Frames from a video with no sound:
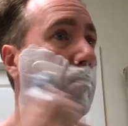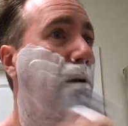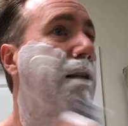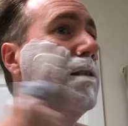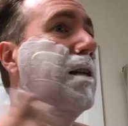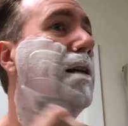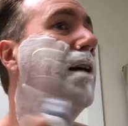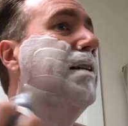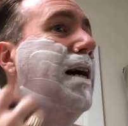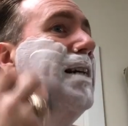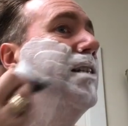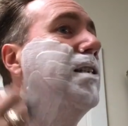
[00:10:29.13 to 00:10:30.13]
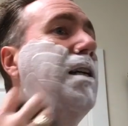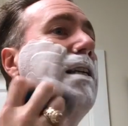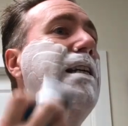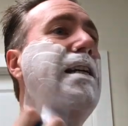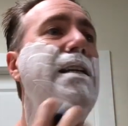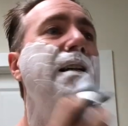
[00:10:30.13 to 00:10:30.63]
but it is a nice,
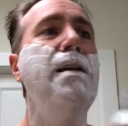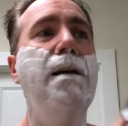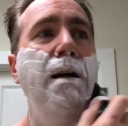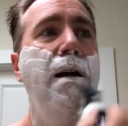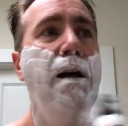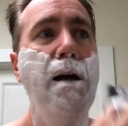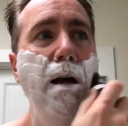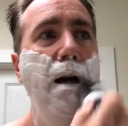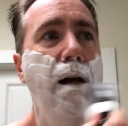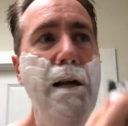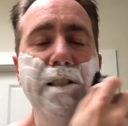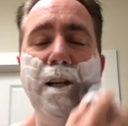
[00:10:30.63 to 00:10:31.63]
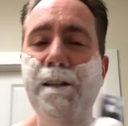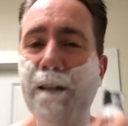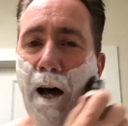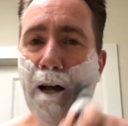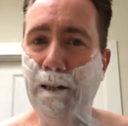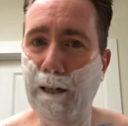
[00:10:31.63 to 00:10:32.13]
clean, it's a
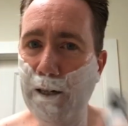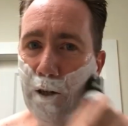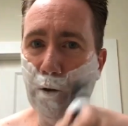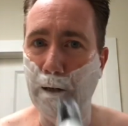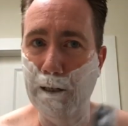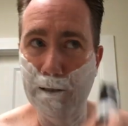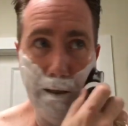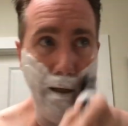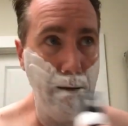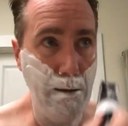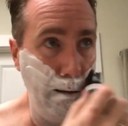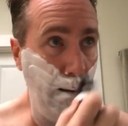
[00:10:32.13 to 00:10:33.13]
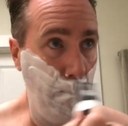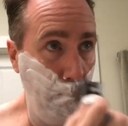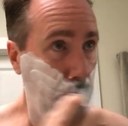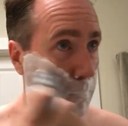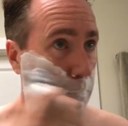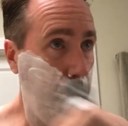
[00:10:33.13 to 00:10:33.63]
non-lingering scent, you know?
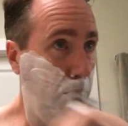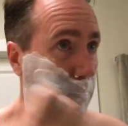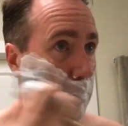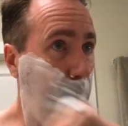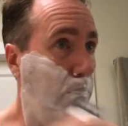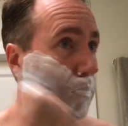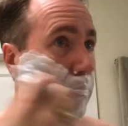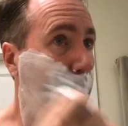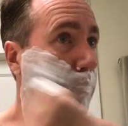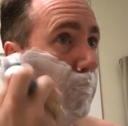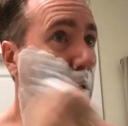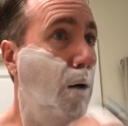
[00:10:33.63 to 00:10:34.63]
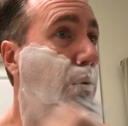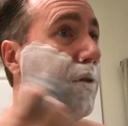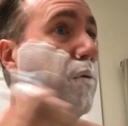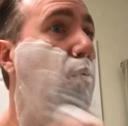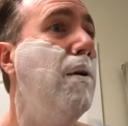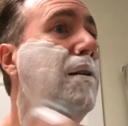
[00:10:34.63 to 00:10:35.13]
Like
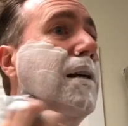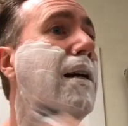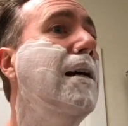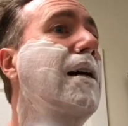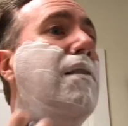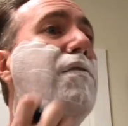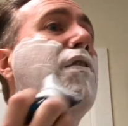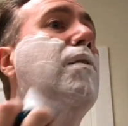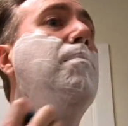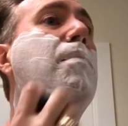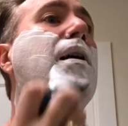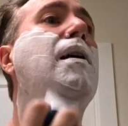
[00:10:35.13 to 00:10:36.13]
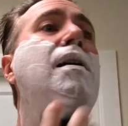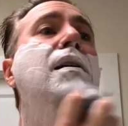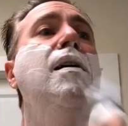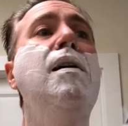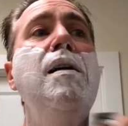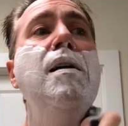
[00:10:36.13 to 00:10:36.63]
with the one that I got from uh,
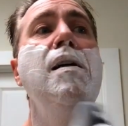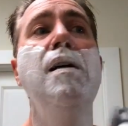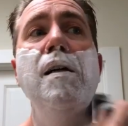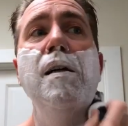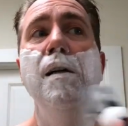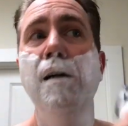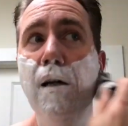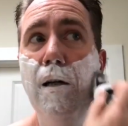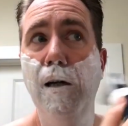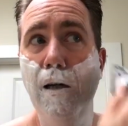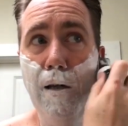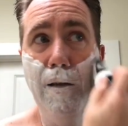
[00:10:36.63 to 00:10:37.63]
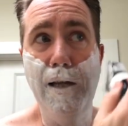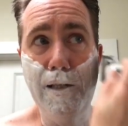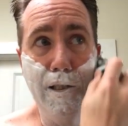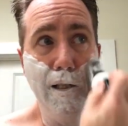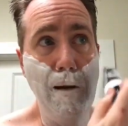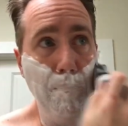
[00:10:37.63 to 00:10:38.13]
uh, that
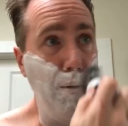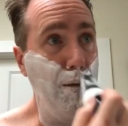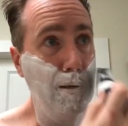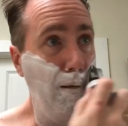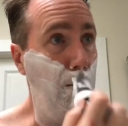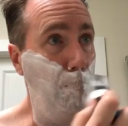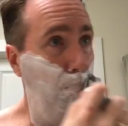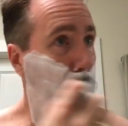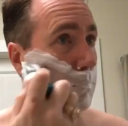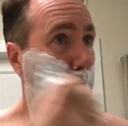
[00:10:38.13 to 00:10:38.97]
sample soap,